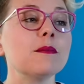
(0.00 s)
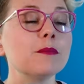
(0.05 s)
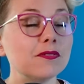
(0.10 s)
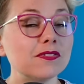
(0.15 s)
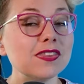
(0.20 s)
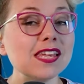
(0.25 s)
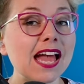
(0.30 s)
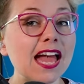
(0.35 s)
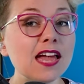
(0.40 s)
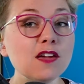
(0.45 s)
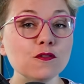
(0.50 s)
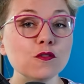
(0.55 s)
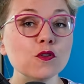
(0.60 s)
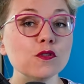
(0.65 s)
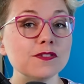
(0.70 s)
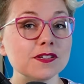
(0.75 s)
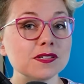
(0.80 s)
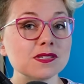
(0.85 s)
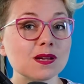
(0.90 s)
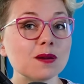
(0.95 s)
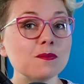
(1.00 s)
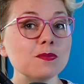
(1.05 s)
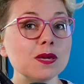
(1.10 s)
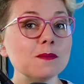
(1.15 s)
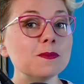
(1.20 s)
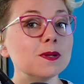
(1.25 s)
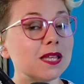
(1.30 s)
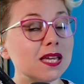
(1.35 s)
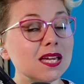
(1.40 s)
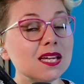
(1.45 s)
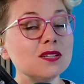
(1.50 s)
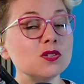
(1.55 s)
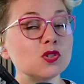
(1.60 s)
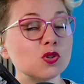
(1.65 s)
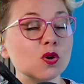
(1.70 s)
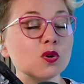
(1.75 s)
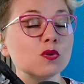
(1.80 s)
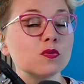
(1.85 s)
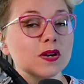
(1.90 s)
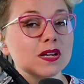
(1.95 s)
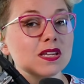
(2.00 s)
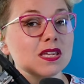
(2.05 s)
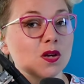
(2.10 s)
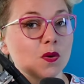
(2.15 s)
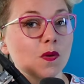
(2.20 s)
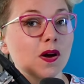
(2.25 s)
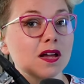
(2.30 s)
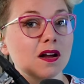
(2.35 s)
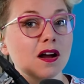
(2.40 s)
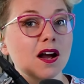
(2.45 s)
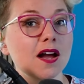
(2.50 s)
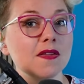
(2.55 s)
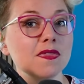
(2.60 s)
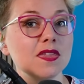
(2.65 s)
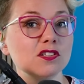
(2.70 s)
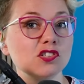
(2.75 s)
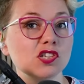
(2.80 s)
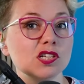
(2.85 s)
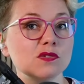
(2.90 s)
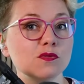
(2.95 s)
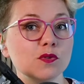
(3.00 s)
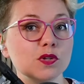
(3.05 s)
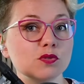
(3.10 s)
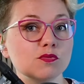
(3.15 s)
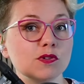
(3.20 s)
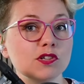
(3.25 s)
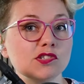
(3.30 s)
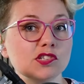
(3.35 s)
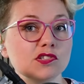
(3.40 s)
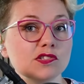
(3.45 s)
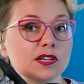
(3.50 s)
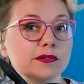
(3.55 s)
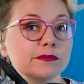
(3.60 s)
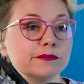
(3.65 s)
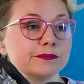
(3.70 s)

but the A4 for some people is already quite high in their chest voice register.